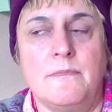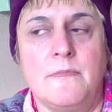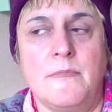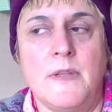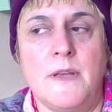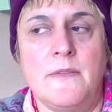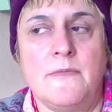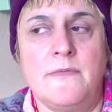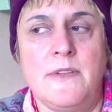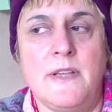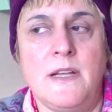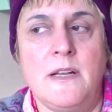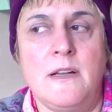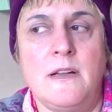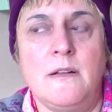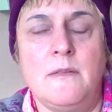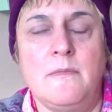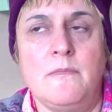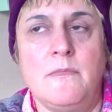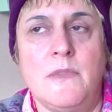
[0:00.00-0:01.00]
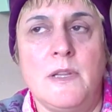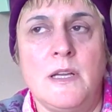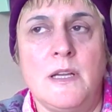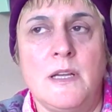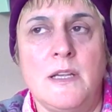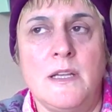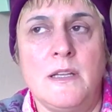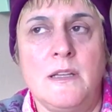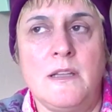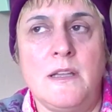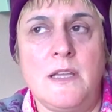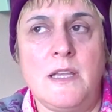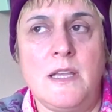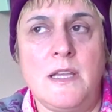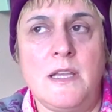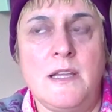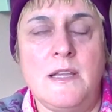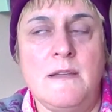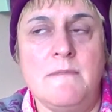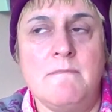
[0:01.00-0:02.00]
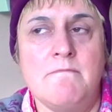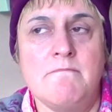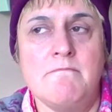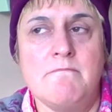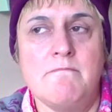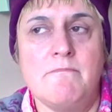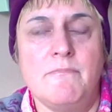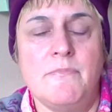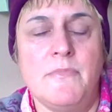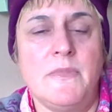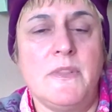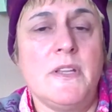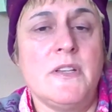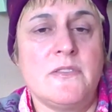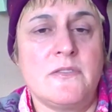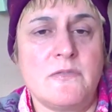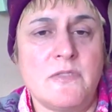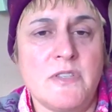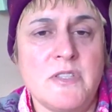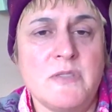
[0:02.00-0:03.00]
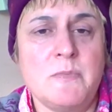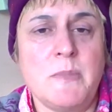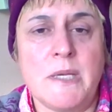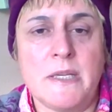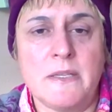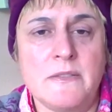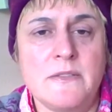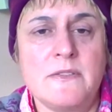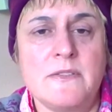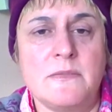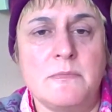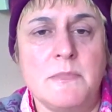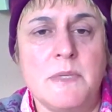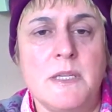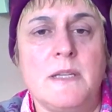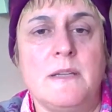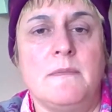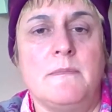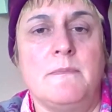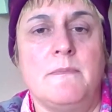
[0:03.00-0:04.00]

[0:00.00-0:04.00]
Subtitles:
I feel like he disrespects me.